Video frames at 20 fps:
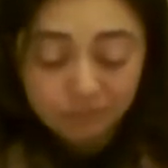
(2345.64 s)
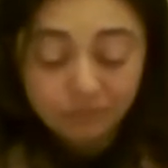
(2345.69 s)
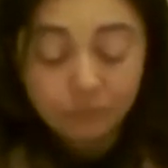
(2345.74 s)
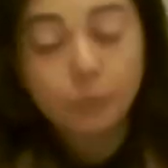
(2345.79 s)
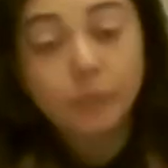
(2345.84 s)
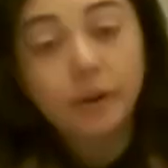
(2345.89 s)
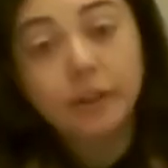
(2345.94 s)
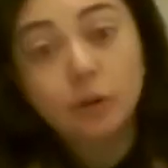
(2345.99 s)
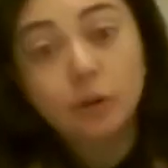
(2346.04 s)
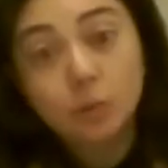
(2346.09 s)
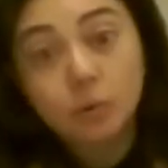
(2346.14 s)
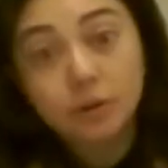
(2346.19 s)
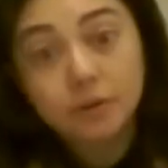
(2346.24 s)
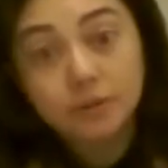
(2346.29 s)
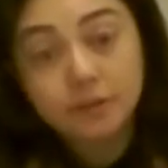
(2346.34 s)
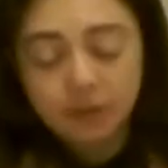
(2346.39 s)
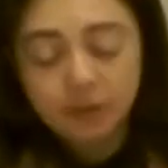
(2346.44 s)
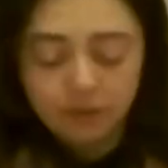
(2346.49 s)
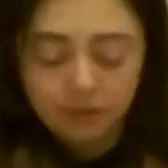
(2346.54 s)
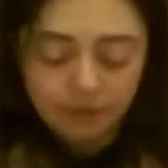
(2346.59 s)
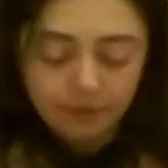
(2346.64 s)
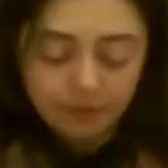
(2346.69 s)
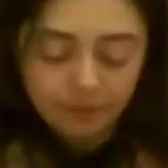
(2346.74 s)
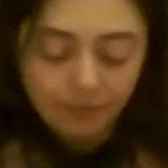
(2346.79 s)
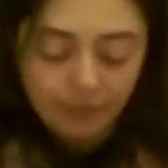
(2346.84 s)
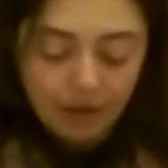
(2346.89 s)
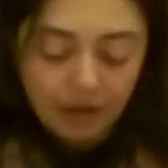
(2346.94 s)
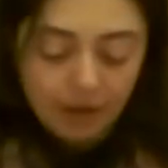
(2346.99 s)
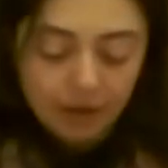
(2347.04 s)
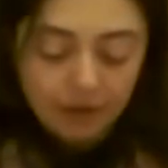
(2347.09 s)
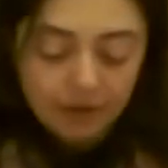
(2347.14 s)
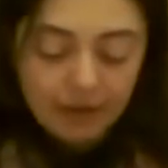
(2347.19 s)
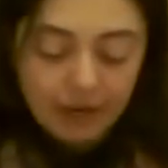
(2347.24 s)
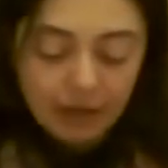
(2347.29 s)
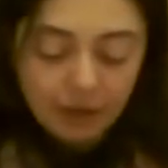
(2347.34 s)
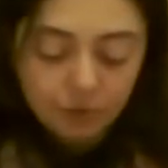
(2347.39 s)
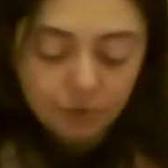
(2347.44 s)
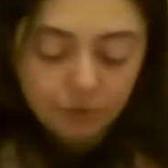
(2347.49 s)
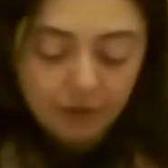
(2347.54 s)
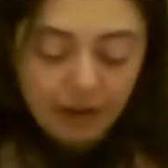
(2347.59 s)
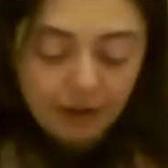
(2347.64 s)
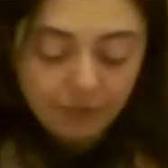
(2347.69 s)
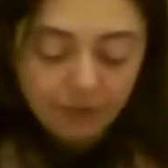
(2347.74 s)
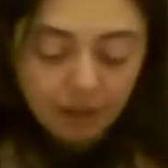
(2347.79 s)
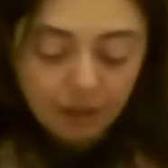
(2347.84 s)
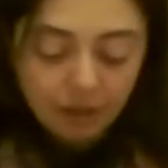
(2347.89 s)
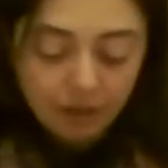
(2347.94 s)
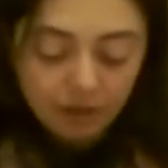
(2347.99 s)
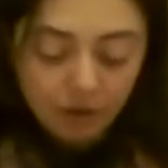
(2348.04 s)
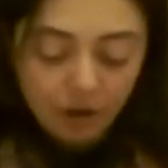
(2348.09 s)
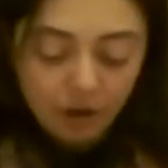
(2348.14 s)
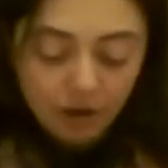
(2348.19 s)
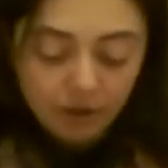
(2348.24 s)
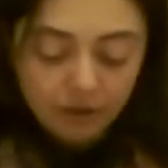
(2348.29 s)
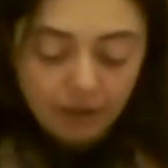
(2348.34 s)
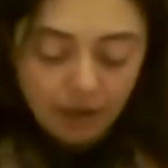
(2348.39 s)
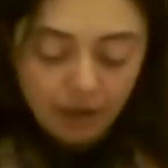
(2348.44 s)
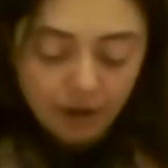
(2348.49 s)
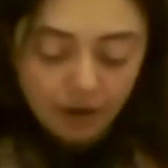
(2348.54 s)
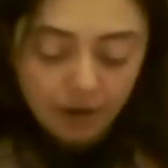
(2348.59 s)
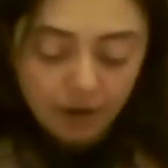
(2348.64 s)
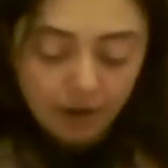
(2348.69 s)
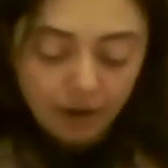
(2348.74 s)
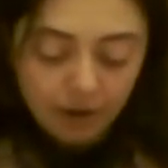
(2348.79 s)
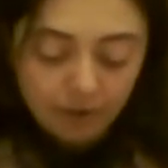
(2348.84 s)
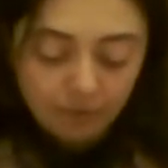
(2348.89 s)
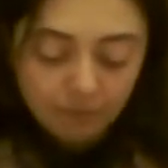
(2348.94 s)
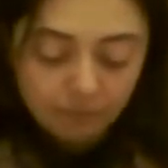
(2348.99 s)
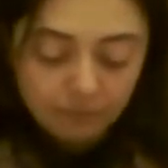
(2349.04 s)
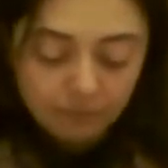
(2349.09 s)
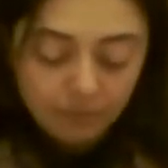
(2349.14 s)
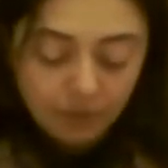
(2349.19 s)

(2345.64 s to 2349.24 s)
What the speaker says: with horses now traveling along the area,